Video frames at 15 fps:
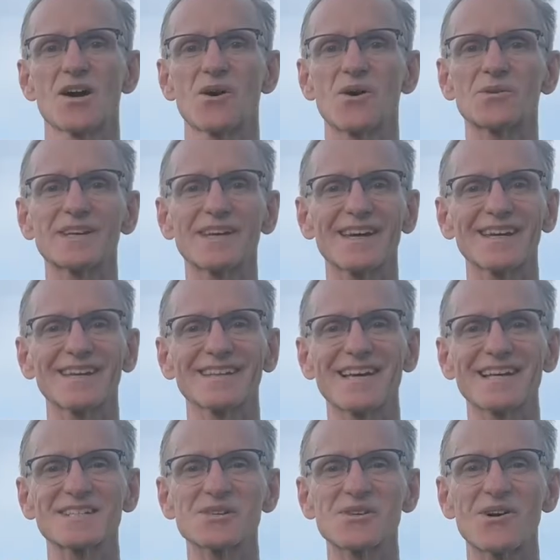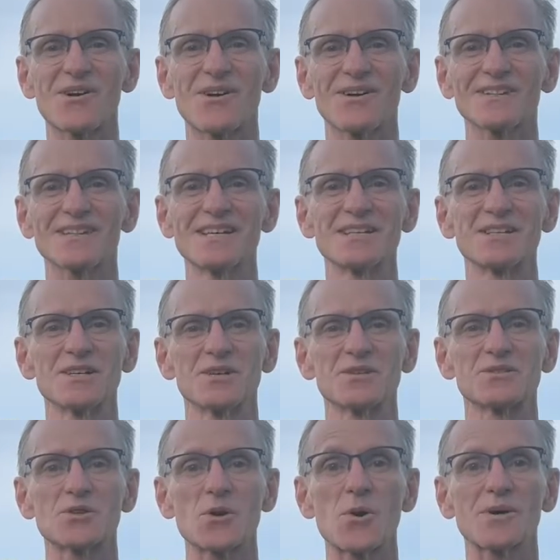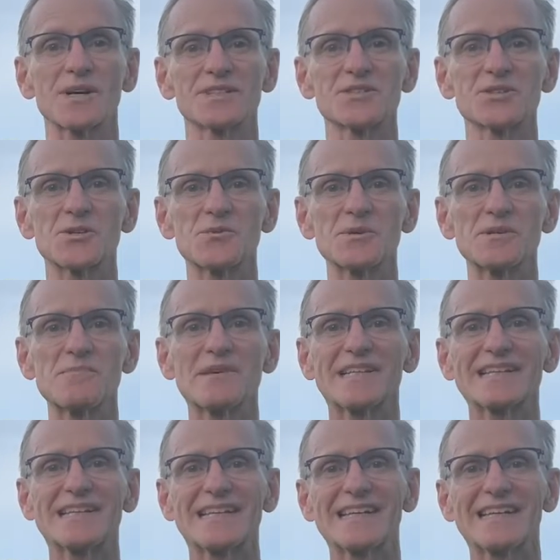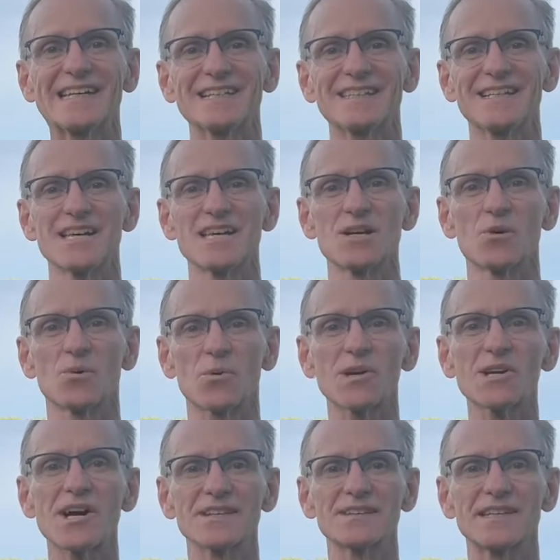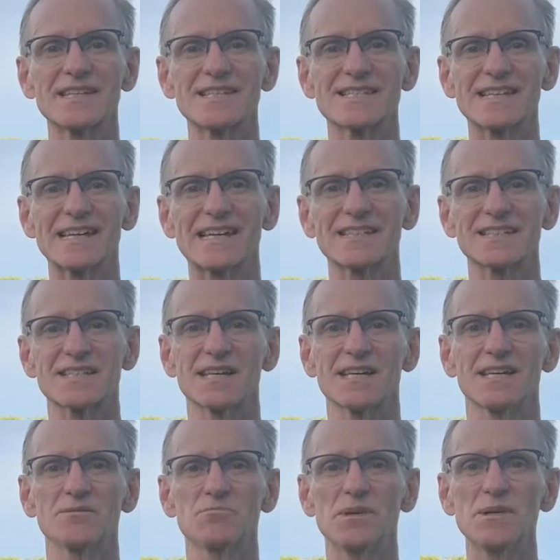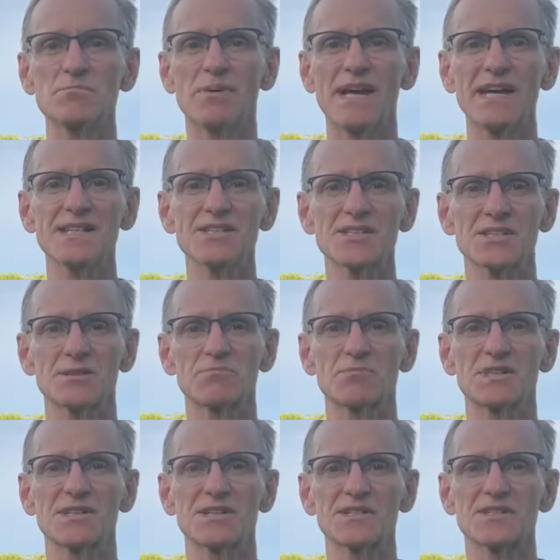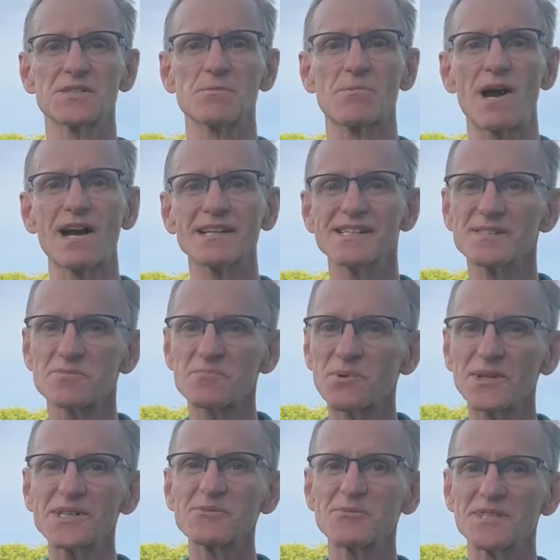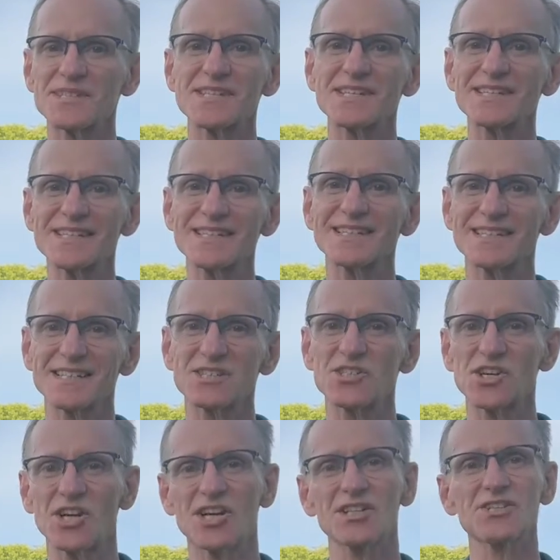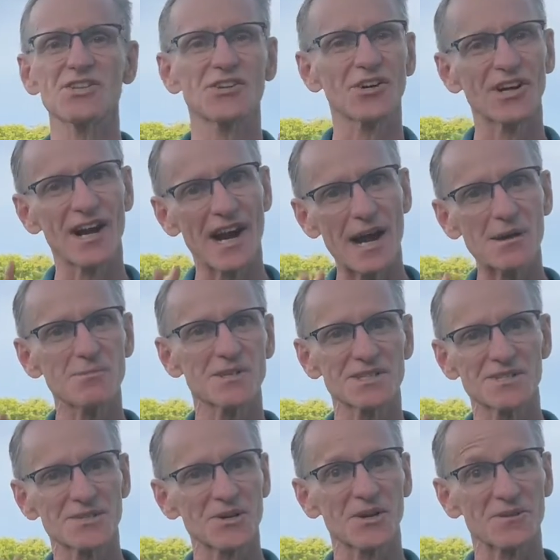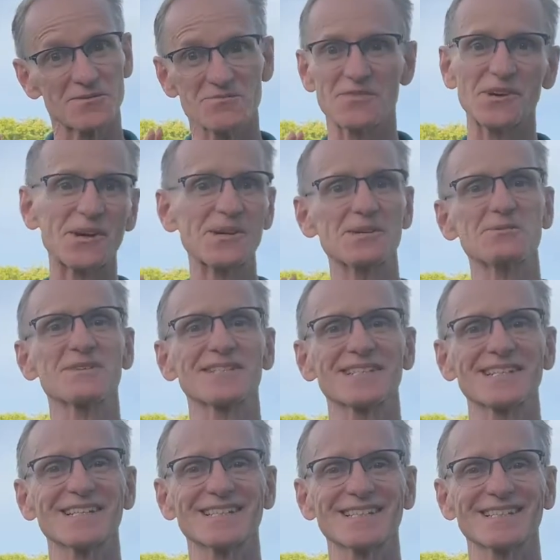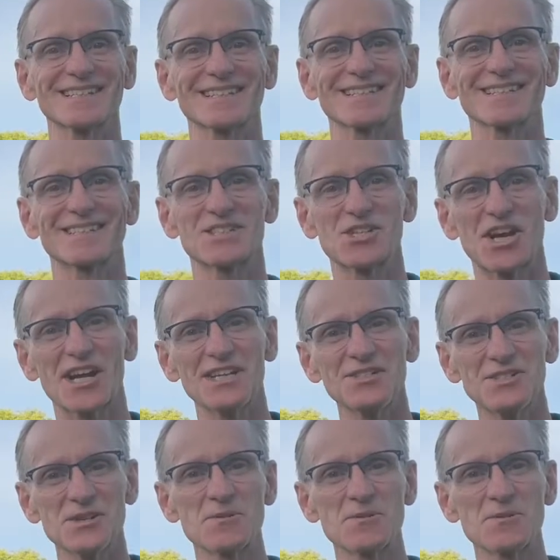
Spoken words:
Okay, that's all. So until we meet again, work on these things and be patient, because the body is pretty resistant to change and our habits are very resistant to change.